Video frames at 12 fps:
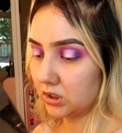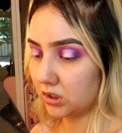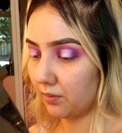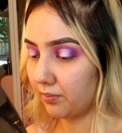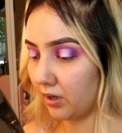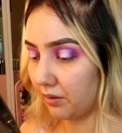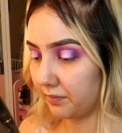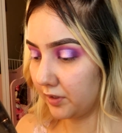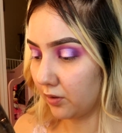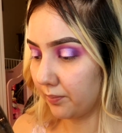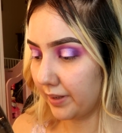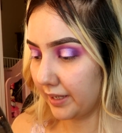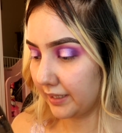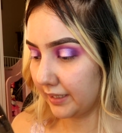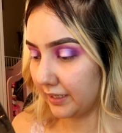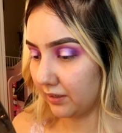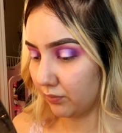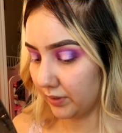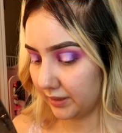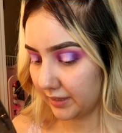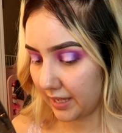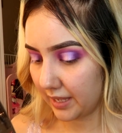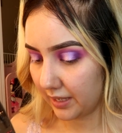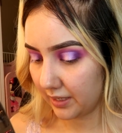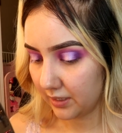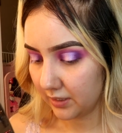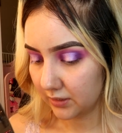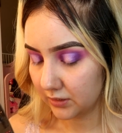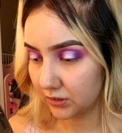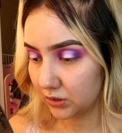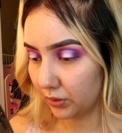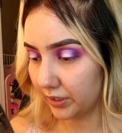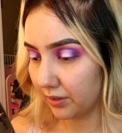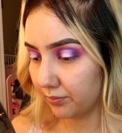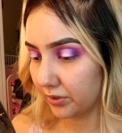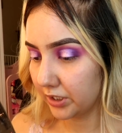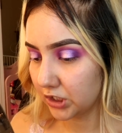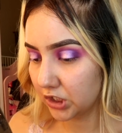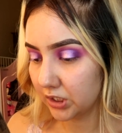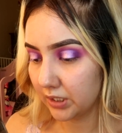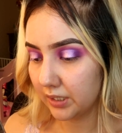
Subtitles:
So I'll probably go back in with that Sonia brush,